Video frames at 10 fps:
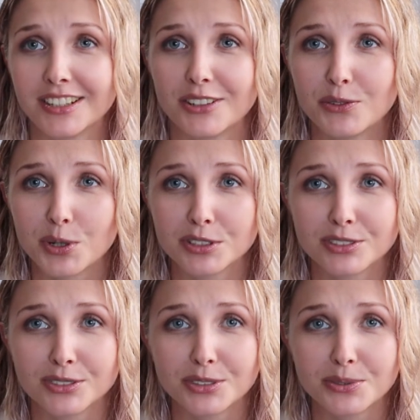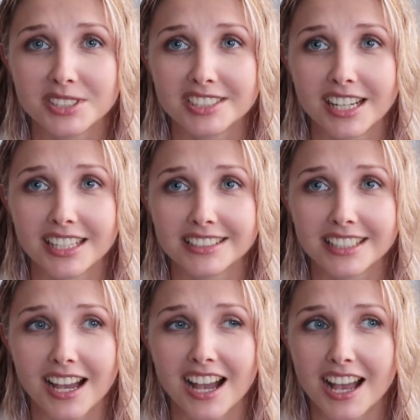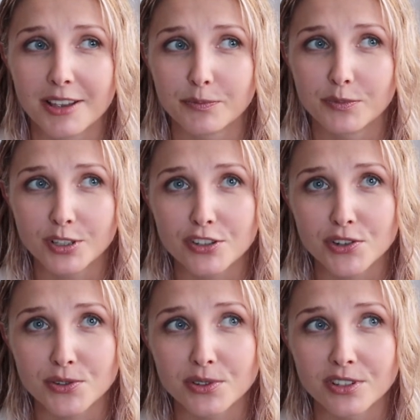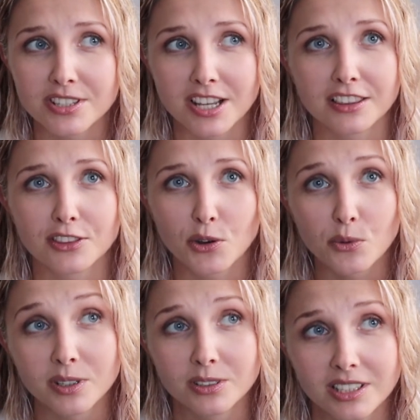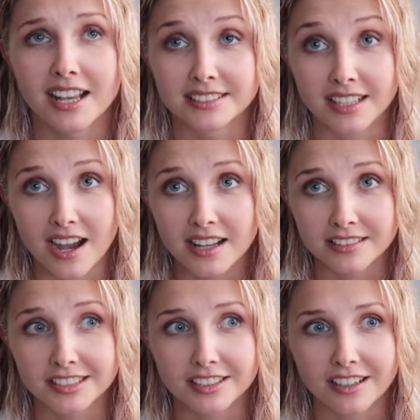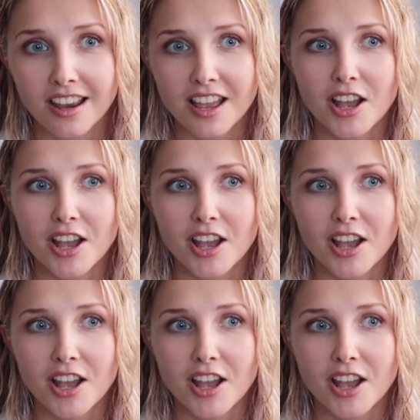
what to do with that? I'm pretty sure that no one has the answer.